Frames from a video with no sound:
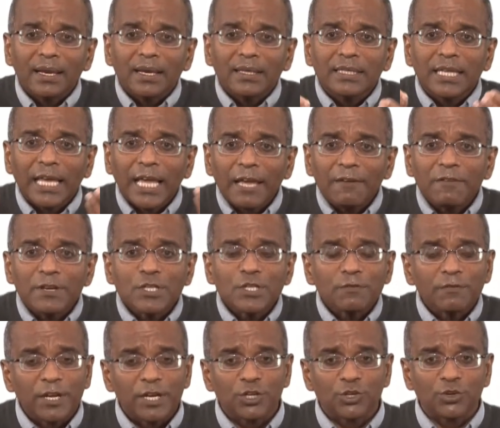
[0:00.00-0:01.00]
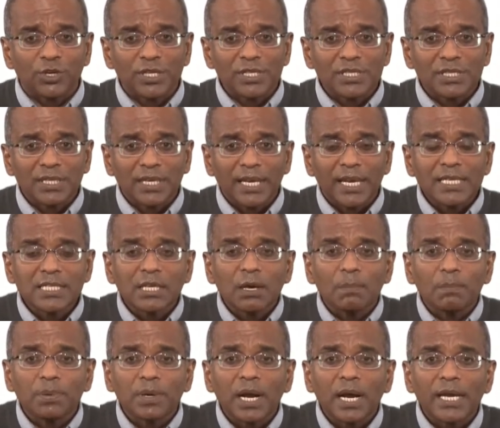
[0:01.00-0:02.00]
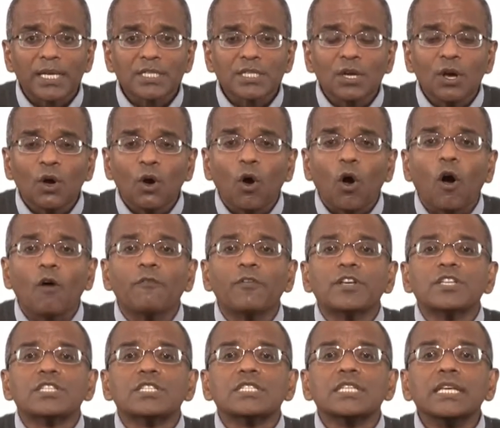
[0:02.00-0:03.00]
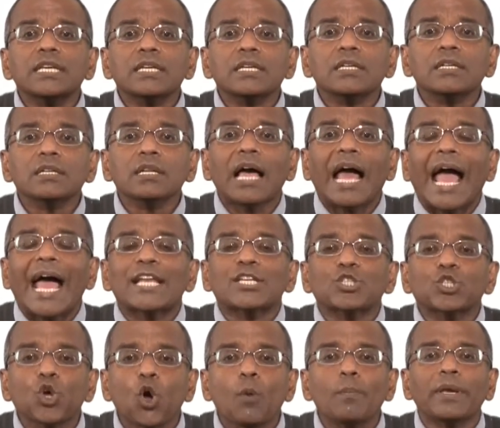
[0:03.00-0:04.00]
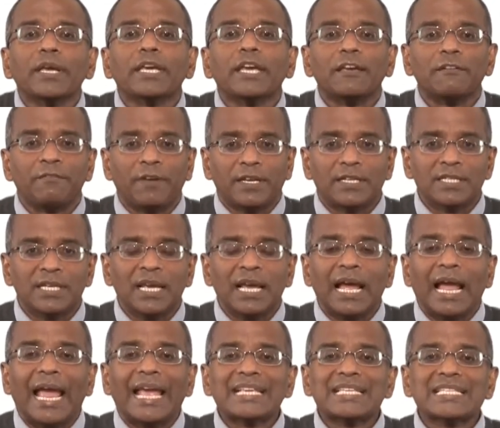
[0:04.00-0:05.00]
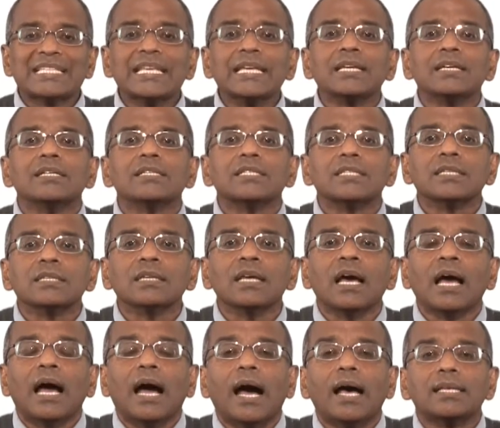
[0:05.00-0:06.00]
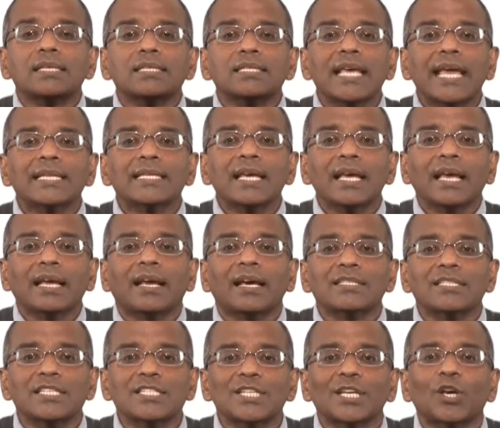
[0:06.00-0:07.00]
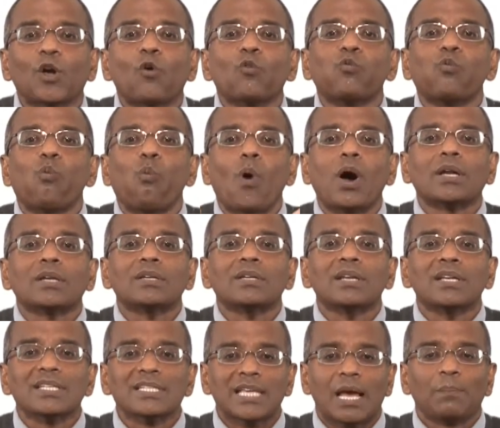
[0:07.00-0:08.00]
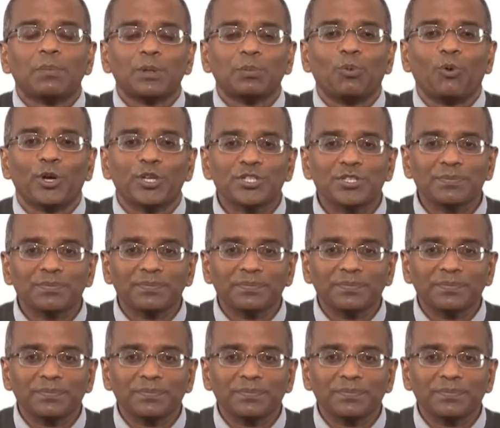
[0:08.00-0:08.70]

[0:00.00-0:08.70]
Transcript: the event of interest, is comprised of a single atomic event, a singleton, a set consisting of one sample point.